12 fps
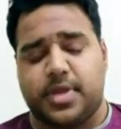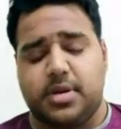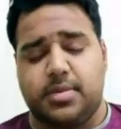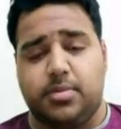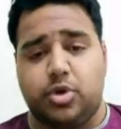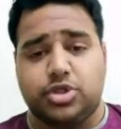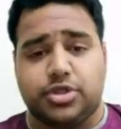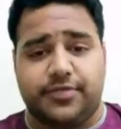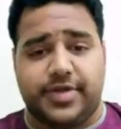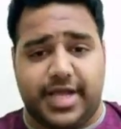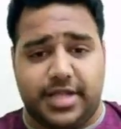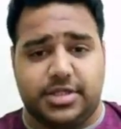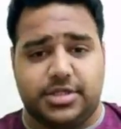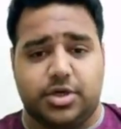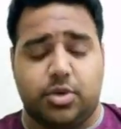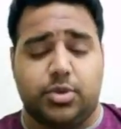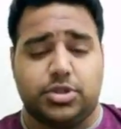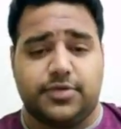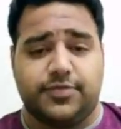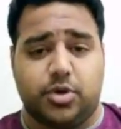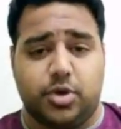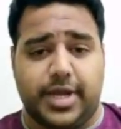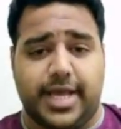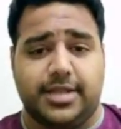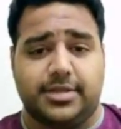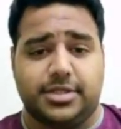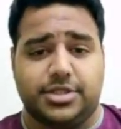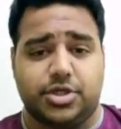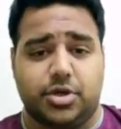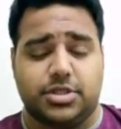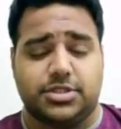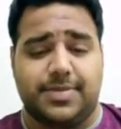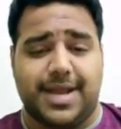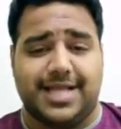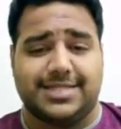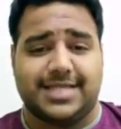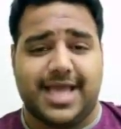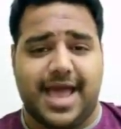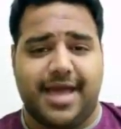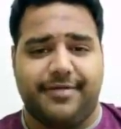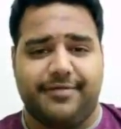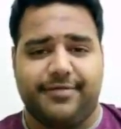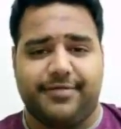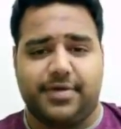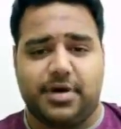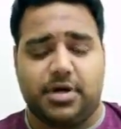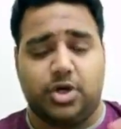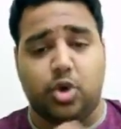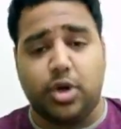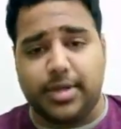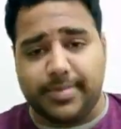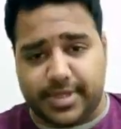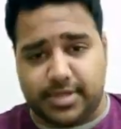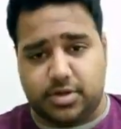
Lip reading: most of the good health insurance plans have no limit